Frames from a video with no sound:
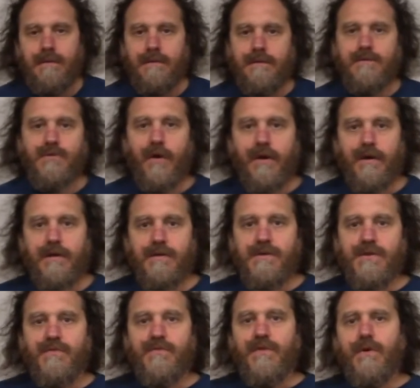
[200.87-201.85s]
So how does
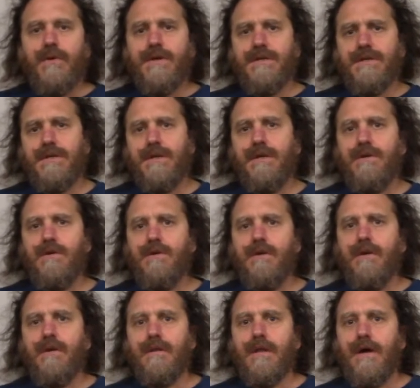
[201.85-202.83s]
focusing
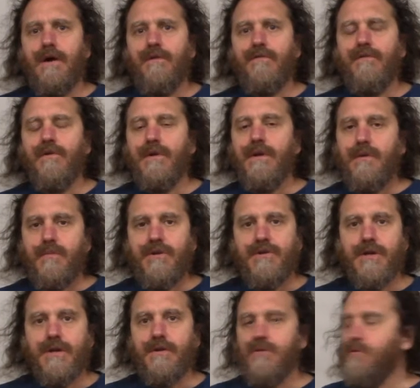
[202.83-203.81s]
allow for
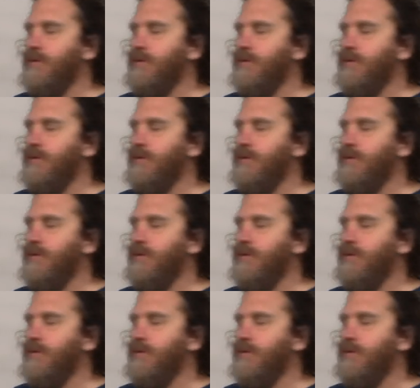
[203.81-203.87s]
imaging to